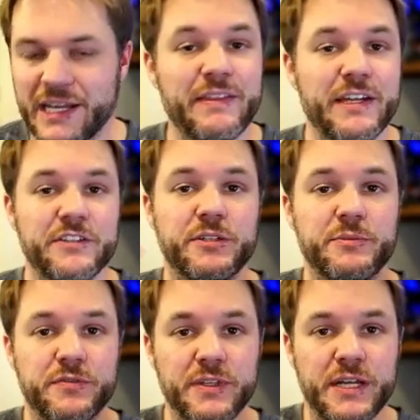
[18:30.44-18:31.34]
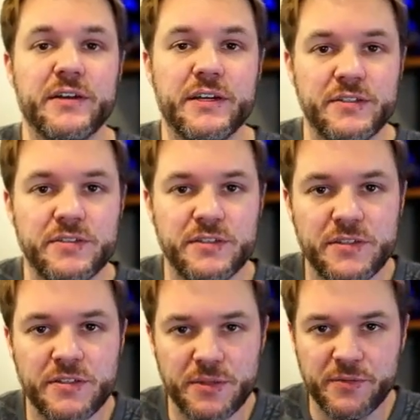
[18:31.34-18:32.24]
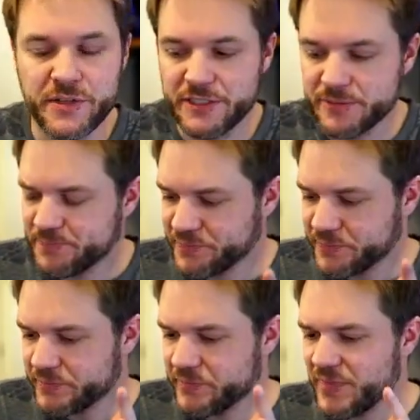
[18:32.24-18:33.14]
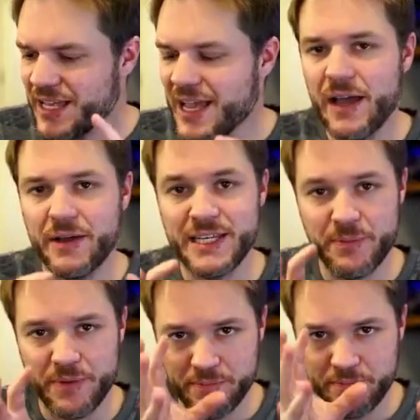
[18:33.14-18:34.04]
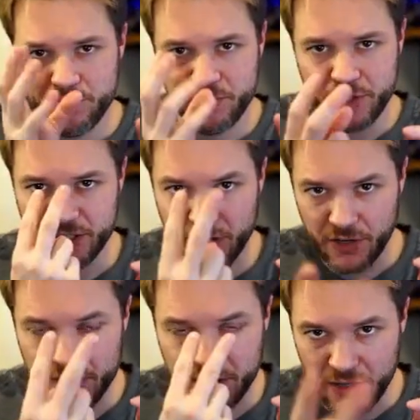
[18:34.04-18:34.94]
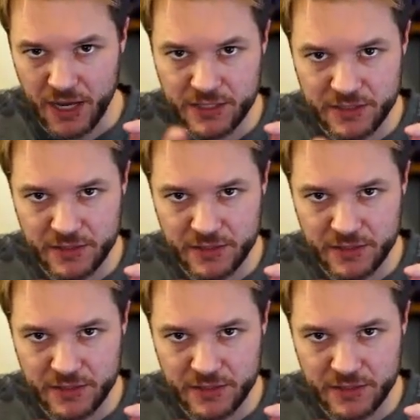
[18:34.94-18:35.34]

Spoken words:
then in terms of the arrogance, just to summarize, keep him like target locked